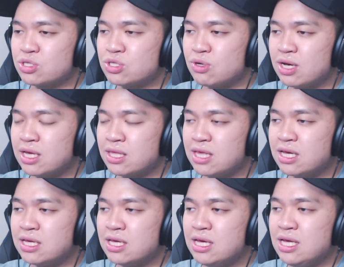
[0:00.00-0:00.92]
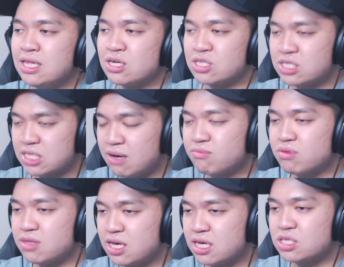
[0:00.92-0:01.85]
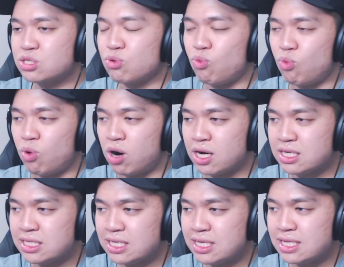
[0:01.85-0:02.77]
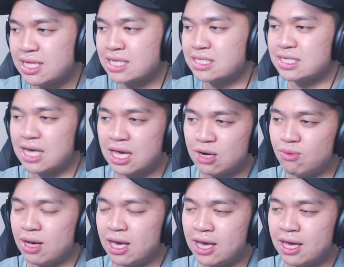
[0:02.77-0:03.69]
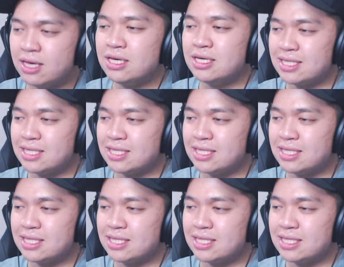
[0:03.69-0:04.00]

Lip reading: So I think there's some things wanted that's taken away